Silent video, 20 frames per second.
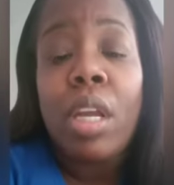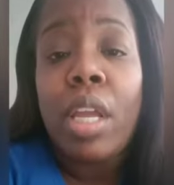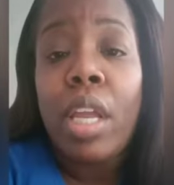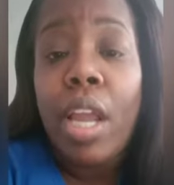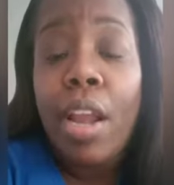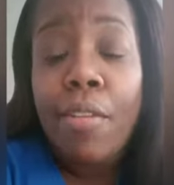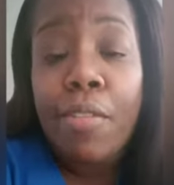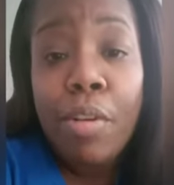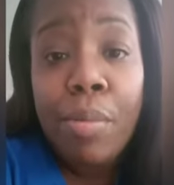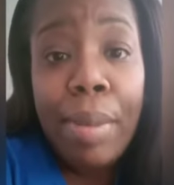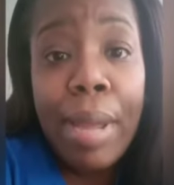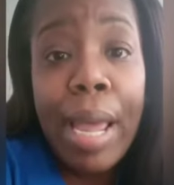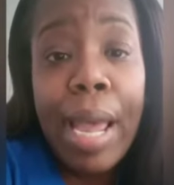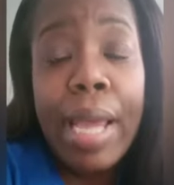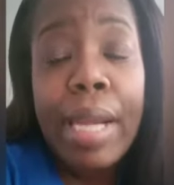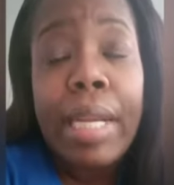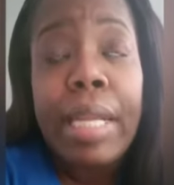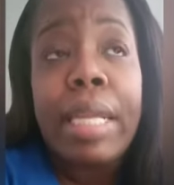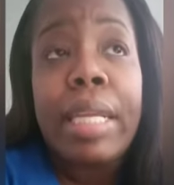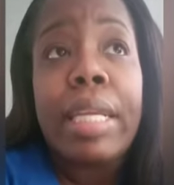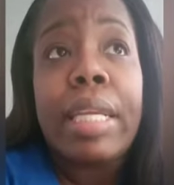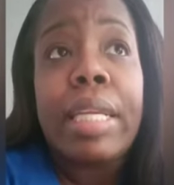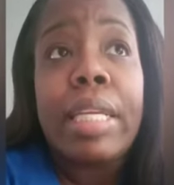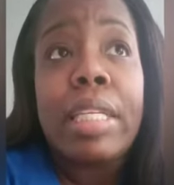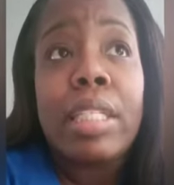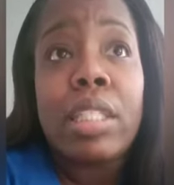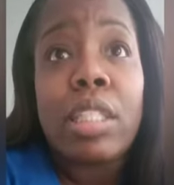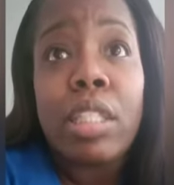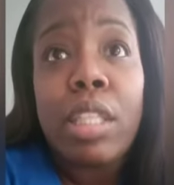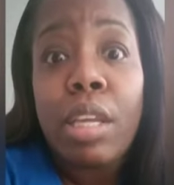Everybody
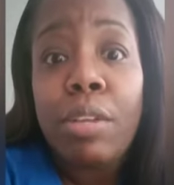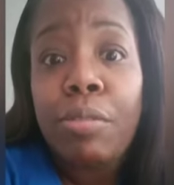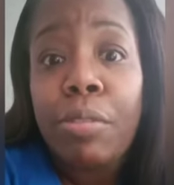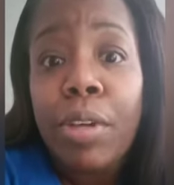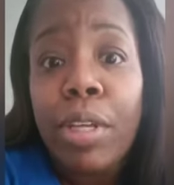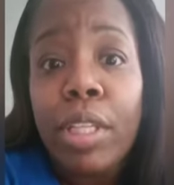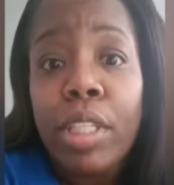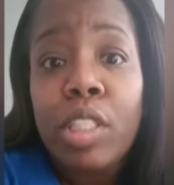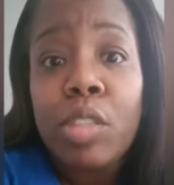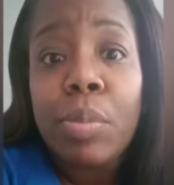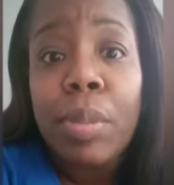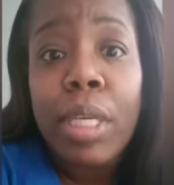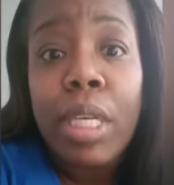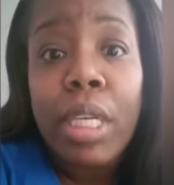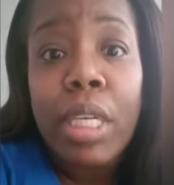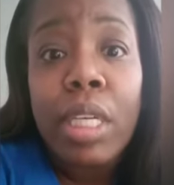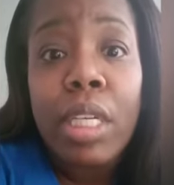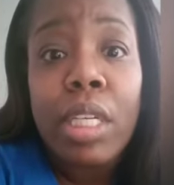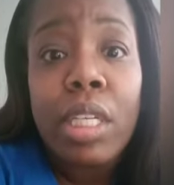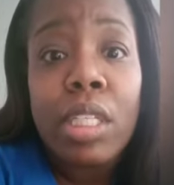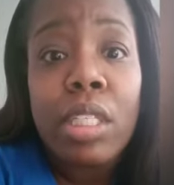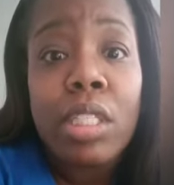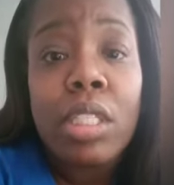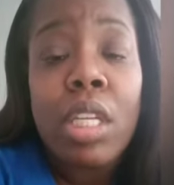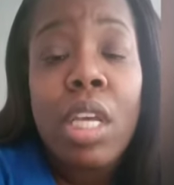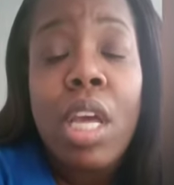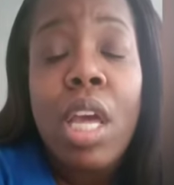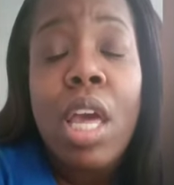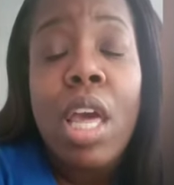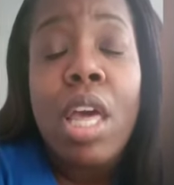is in their feelings
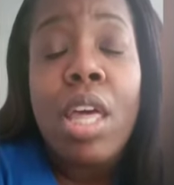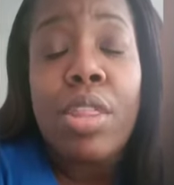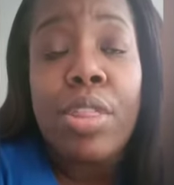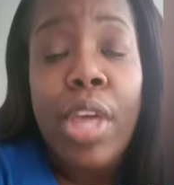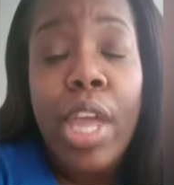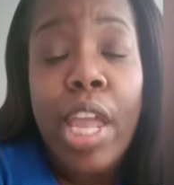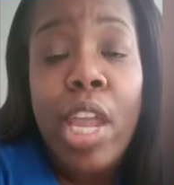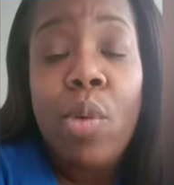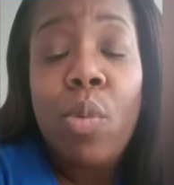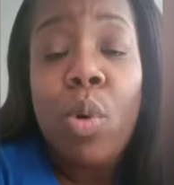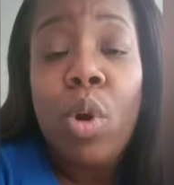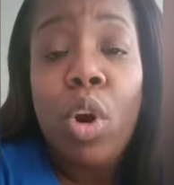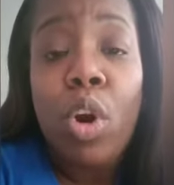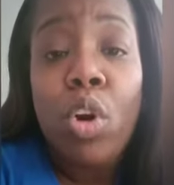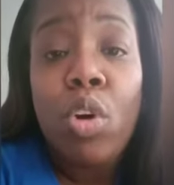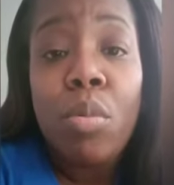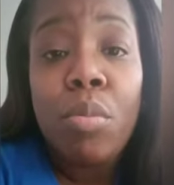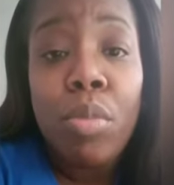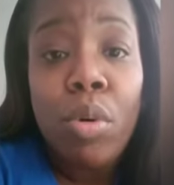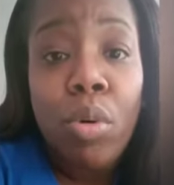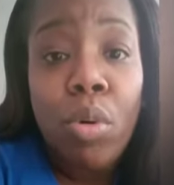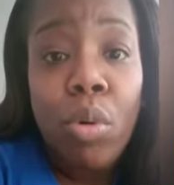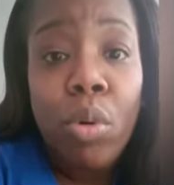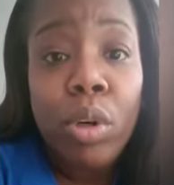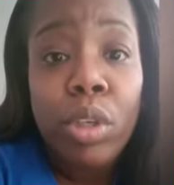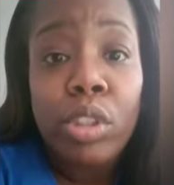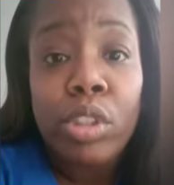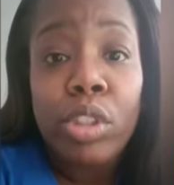because they were on board